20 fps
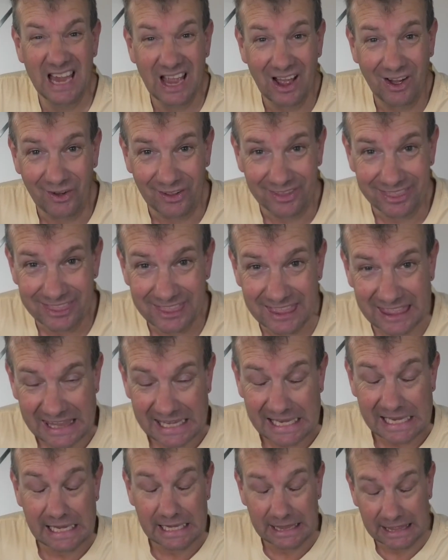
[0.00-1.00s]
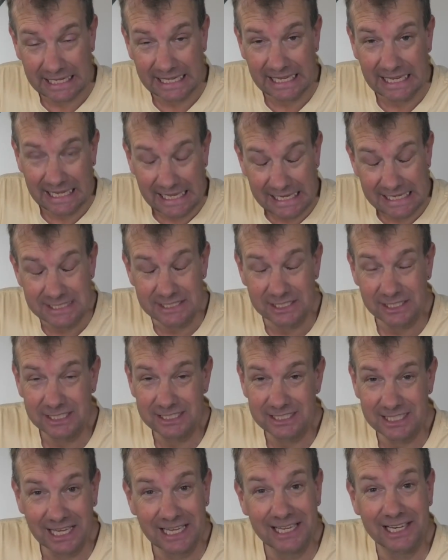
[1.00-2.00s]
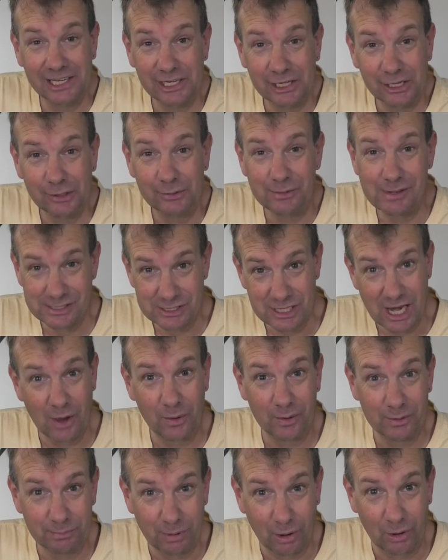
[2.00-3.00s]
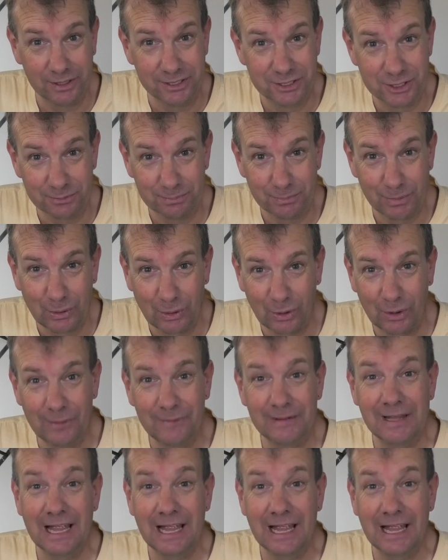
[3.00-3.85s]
I think the easiest thing to do is go and buy some more.